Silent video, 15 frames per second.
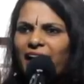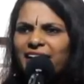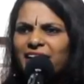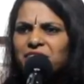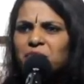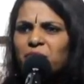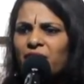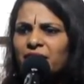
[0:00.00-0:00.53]
I
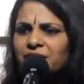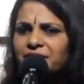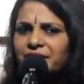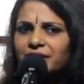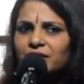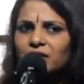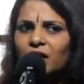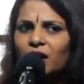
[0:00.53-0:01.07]
gave him
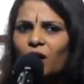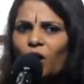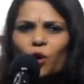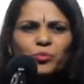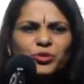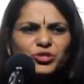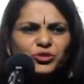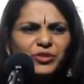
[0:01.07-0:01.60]
100.
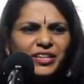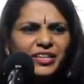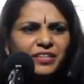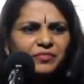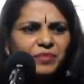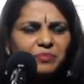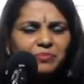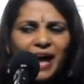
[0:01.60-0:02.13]
How much should he
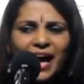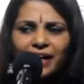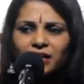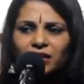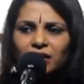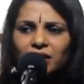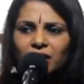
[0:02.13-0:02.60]
give me back?